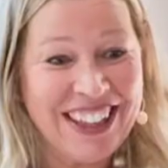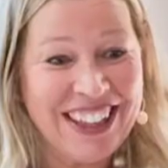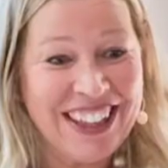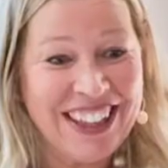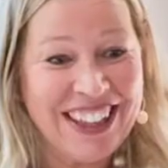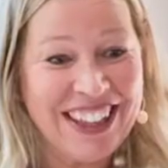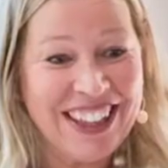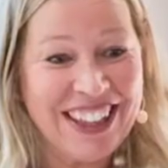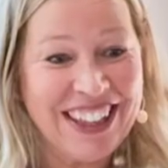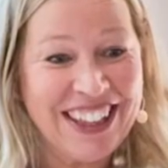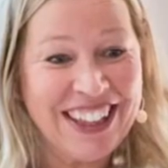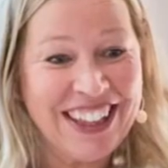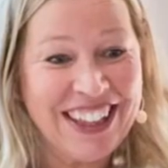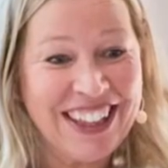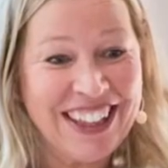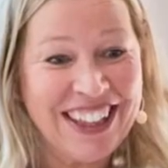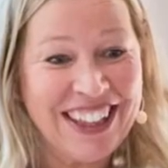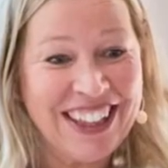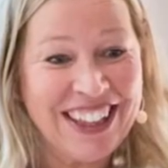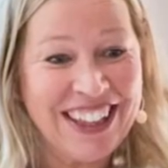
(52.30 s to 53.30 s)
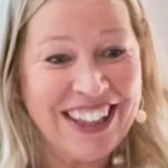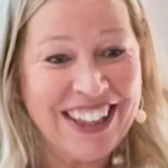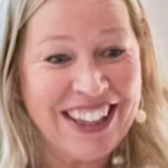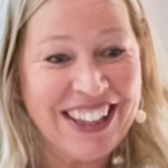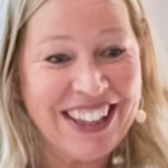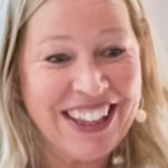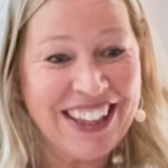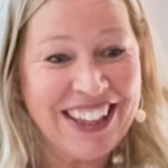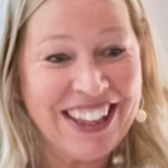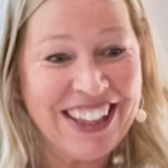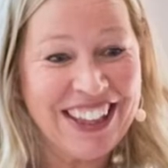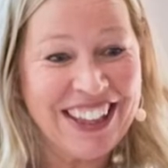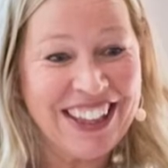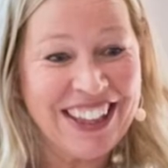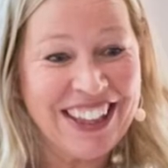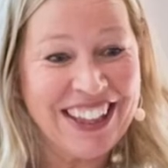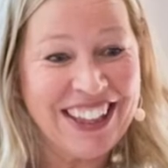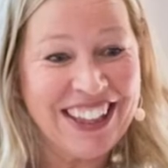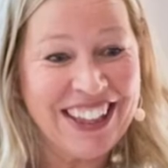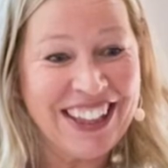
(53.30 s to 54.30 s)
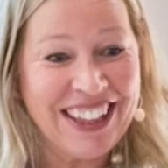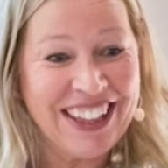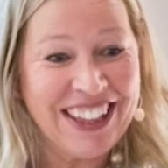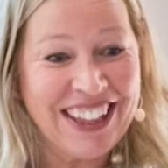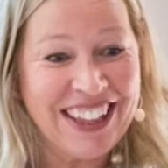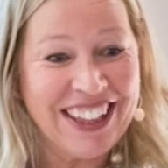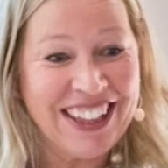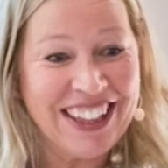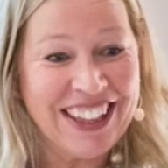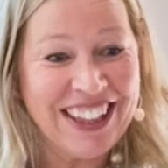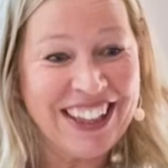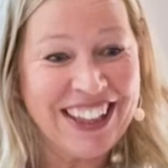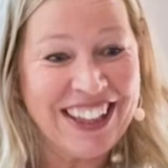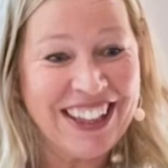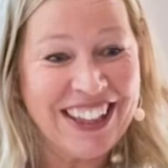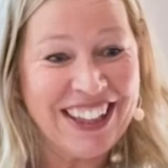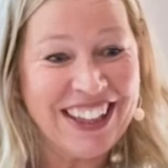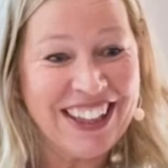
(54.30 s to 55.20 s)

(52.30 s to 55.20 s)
Nobody speaks.